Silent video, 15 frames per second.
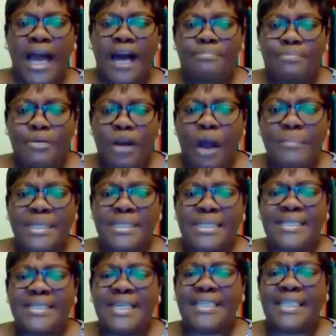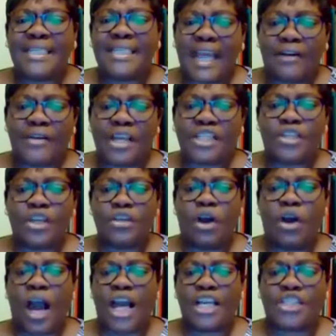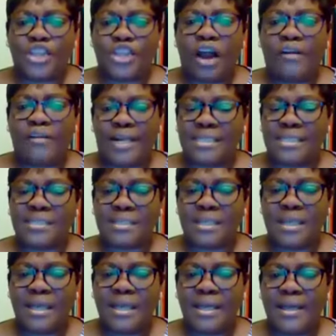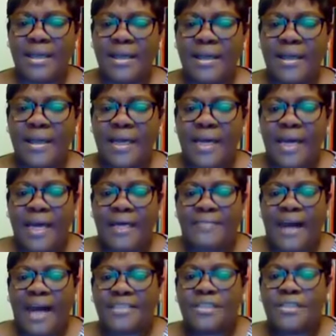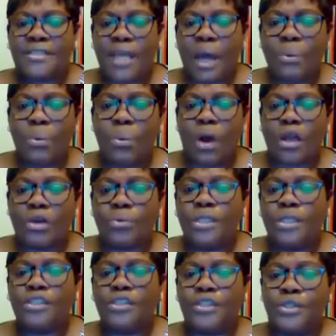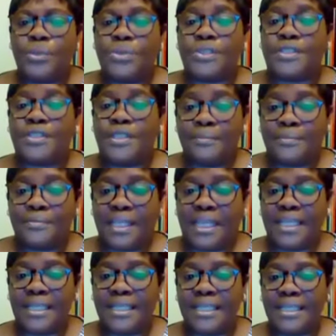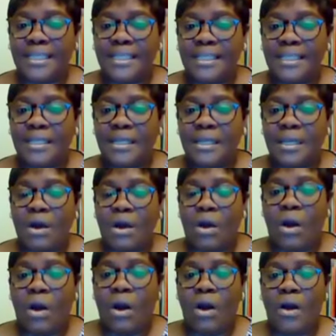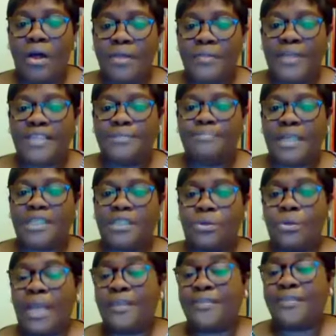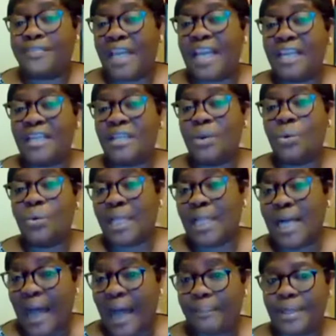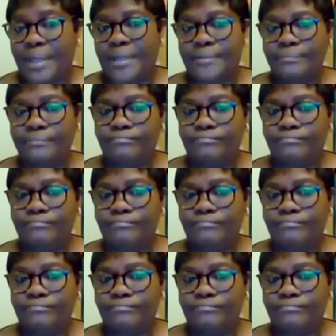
A promise is a declaration or assurance that someone will do something or that particular thing will happen.